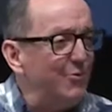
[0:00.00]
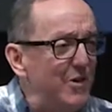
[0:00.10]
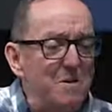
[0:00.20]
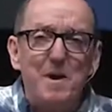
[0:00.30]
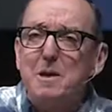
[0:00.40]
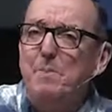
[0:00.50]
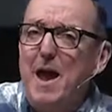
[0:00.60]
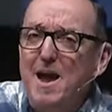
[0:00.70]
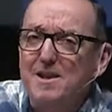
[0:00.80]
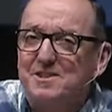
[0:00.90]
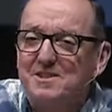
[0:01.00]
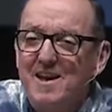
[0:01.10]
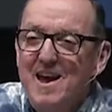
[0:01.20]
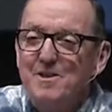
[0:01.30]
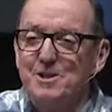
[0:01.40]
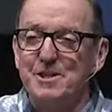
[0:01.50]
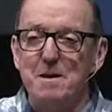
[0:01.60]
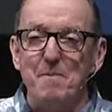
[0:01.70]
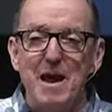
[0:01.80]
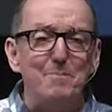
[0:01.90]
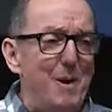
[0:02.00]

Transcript: fun of Mike Pence. They're saying Mike